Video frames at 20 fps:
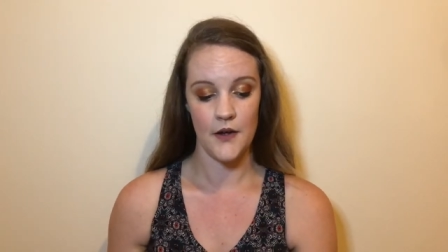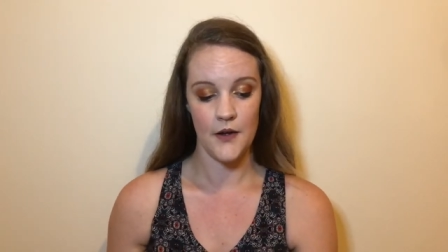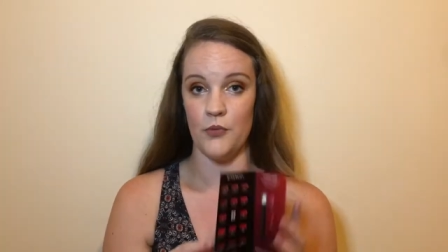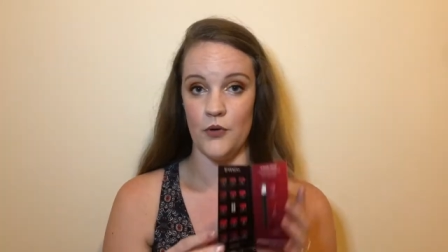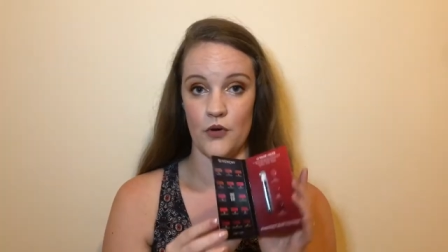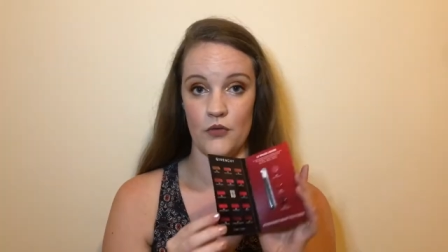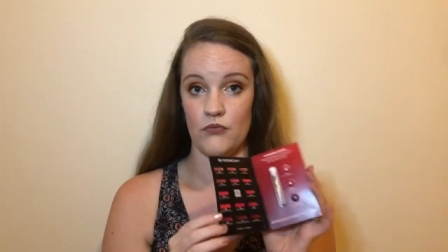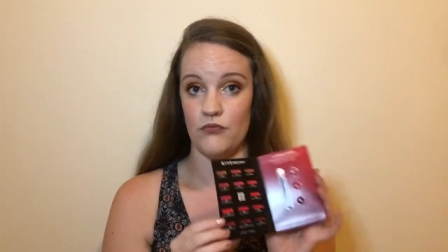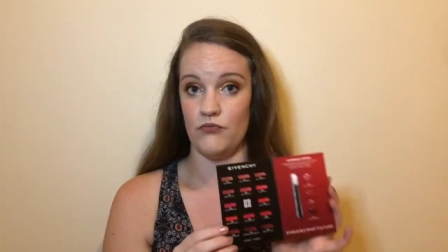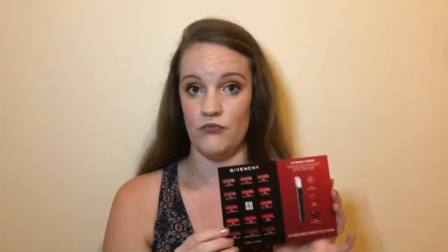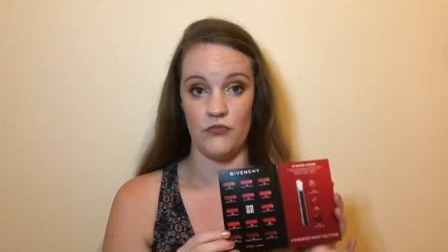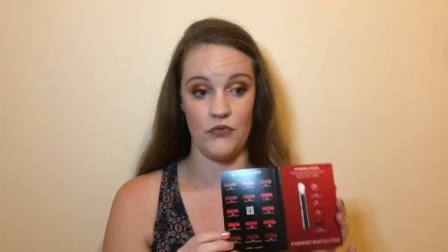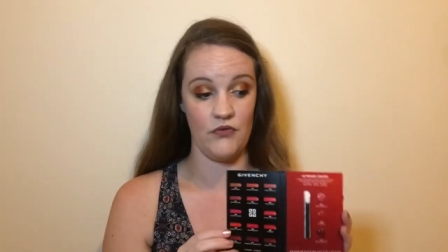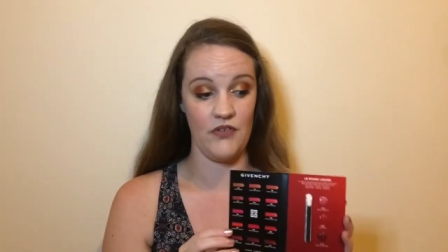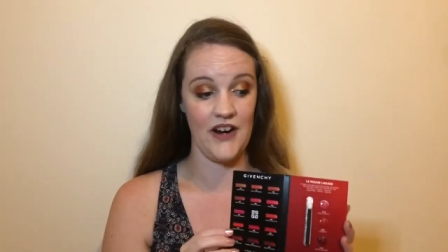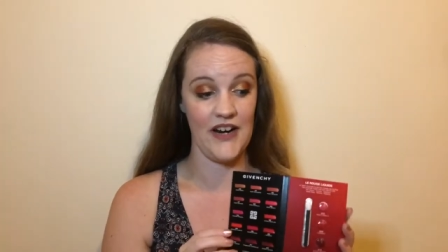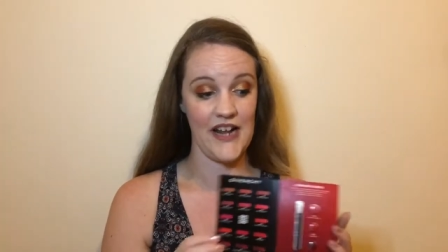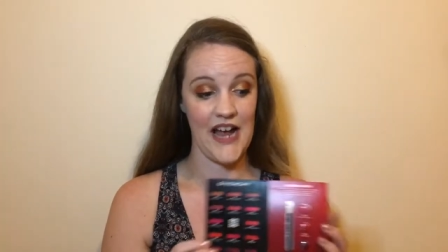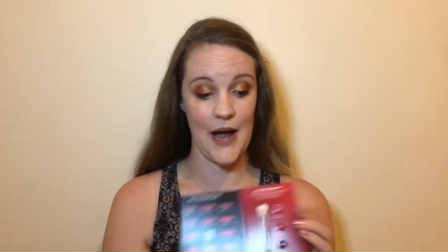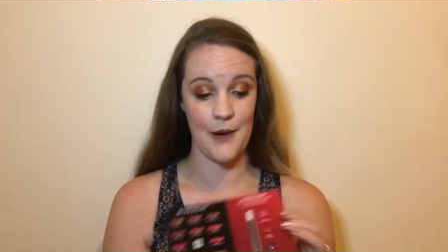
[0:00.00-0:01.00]
But
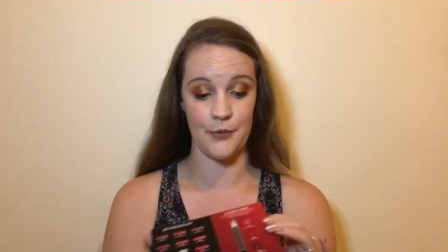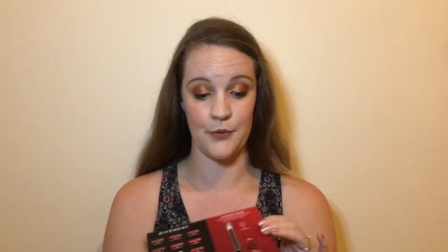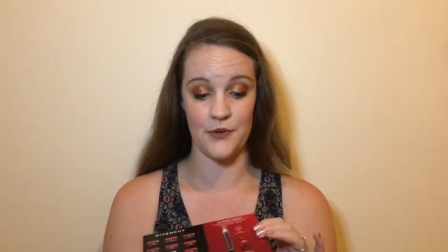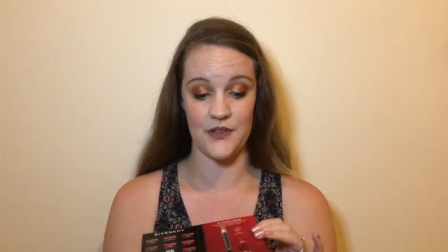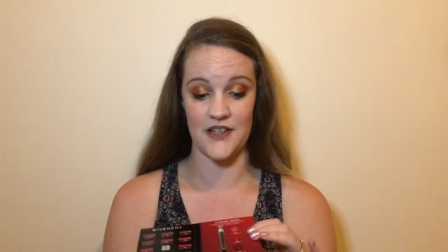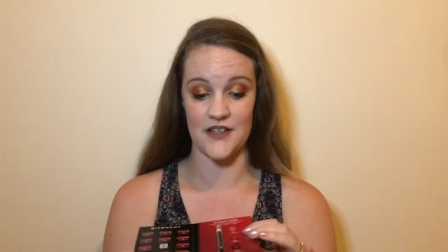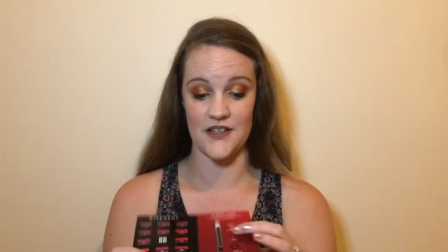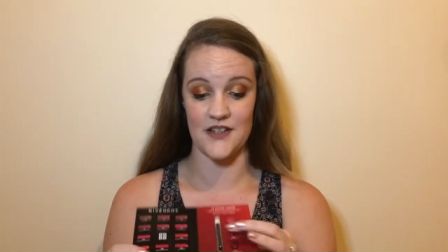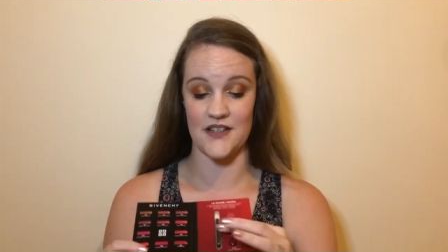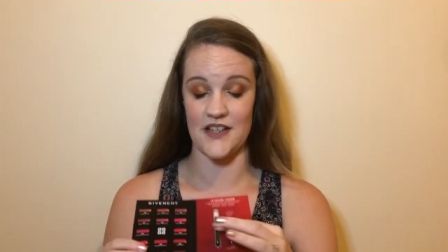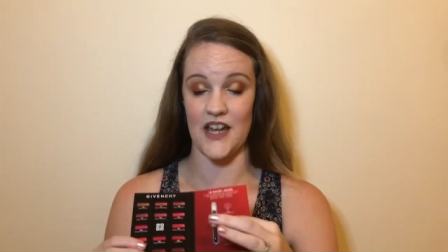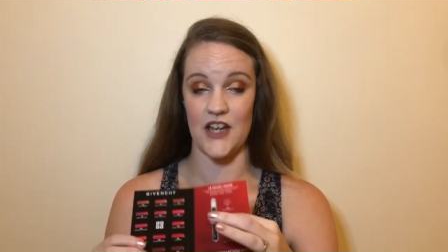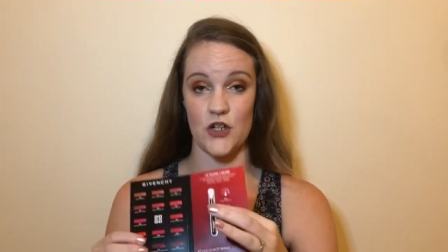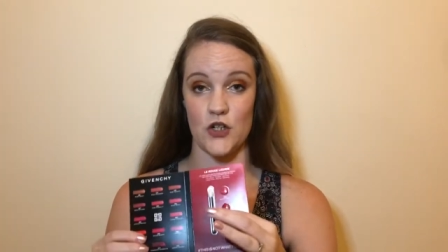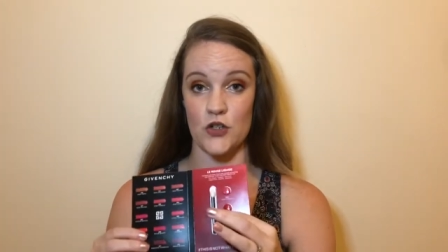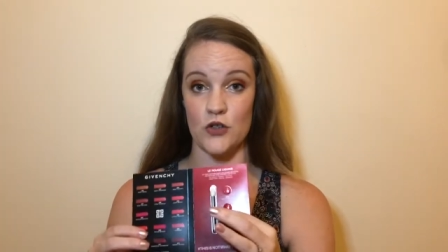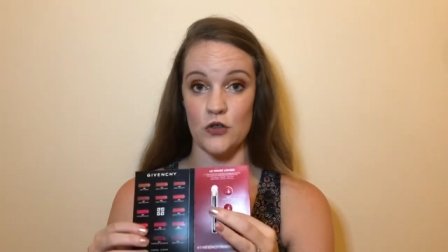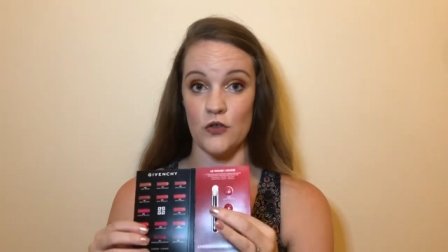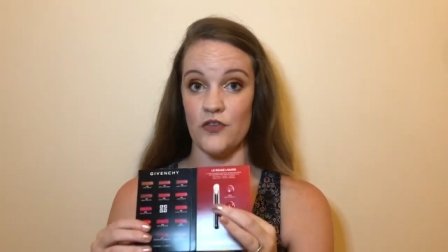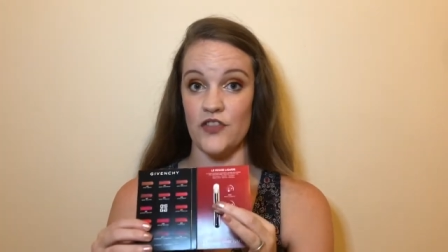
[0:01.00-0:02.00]
really happy with this, and say I
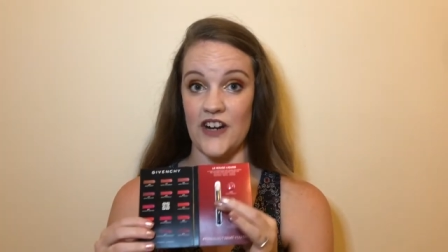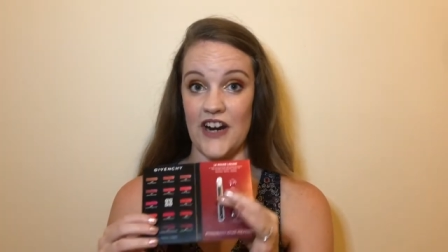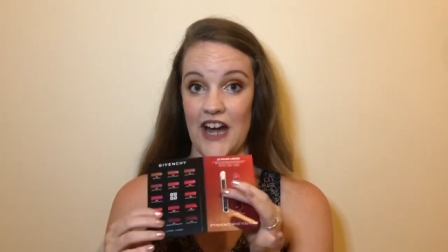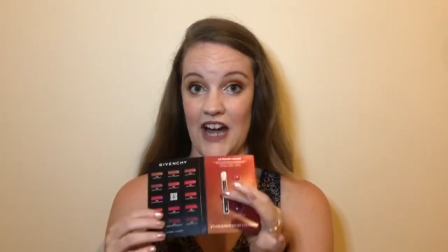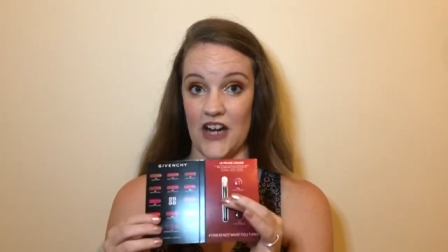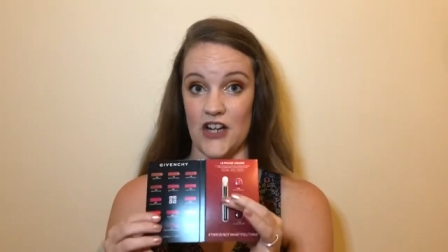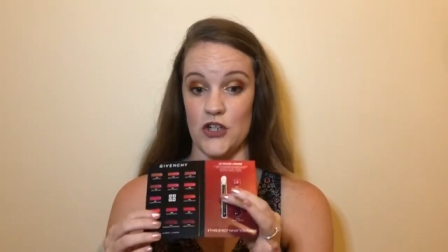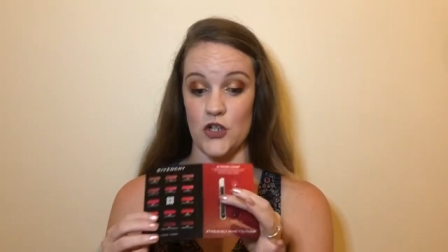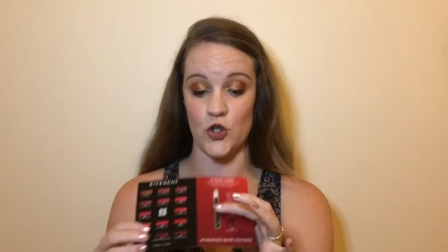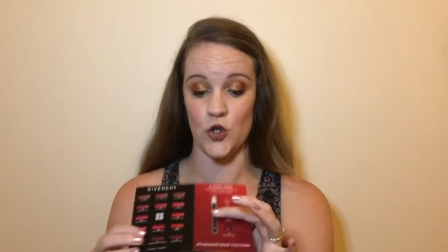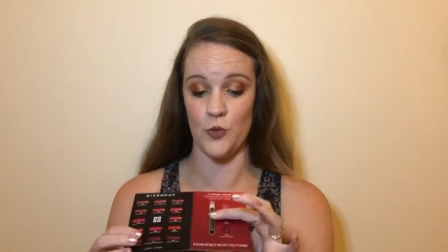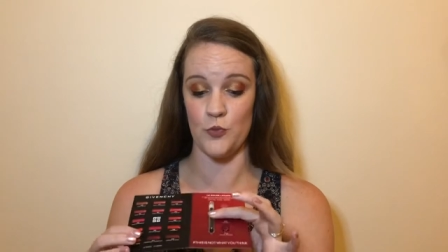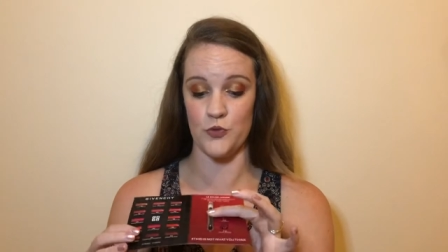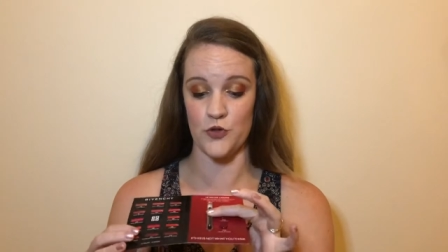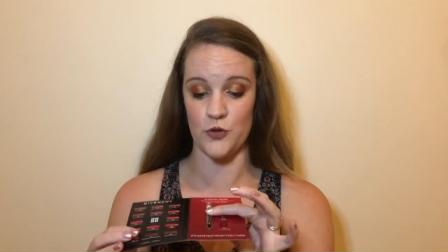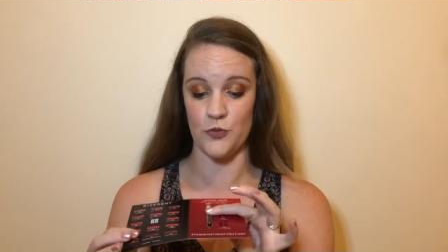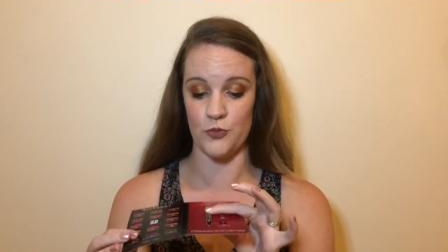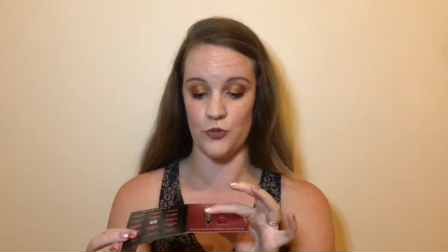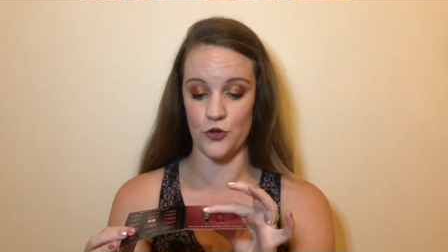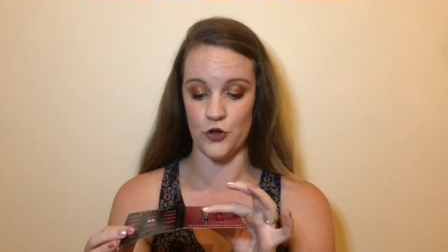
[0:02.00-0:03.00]
just love that it actually comes
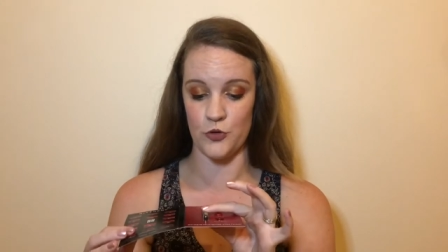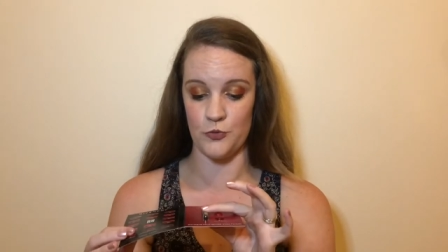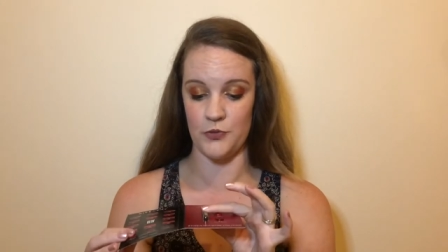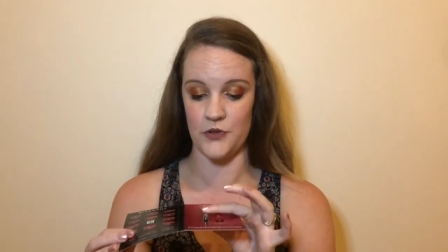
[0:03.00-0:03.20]
with a brush